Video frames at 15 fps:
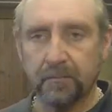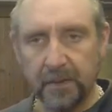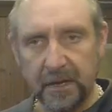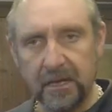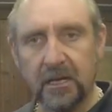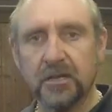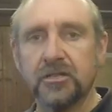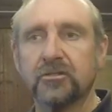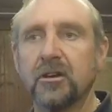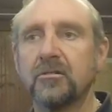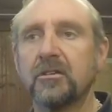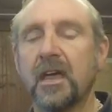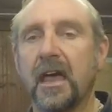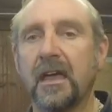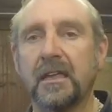Big guns are
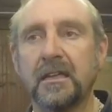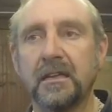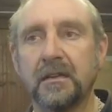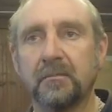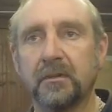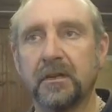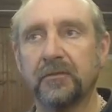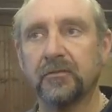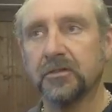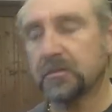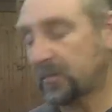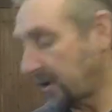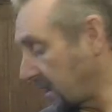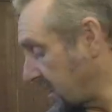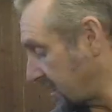okay, but if you're
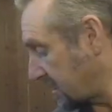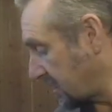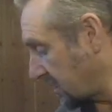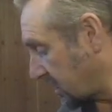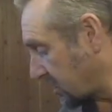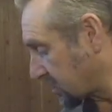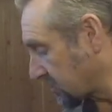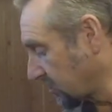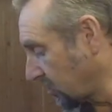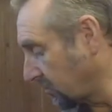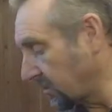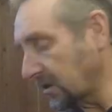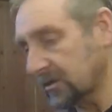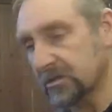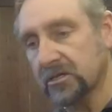spraying a small
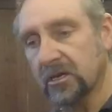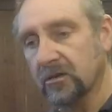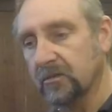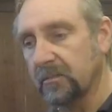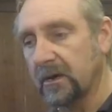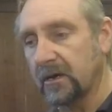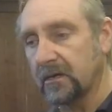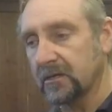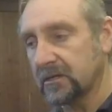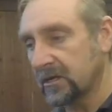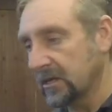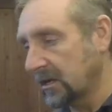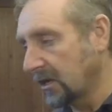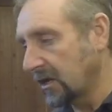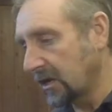motorcycle part
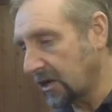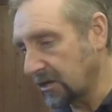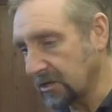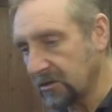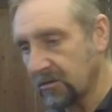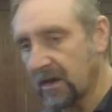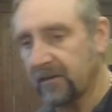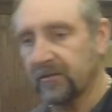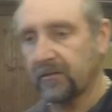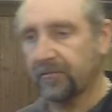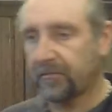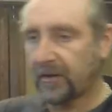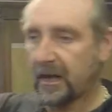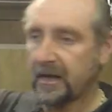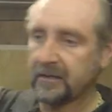and you have a
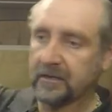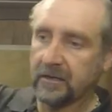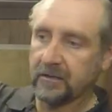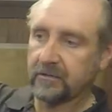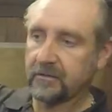fan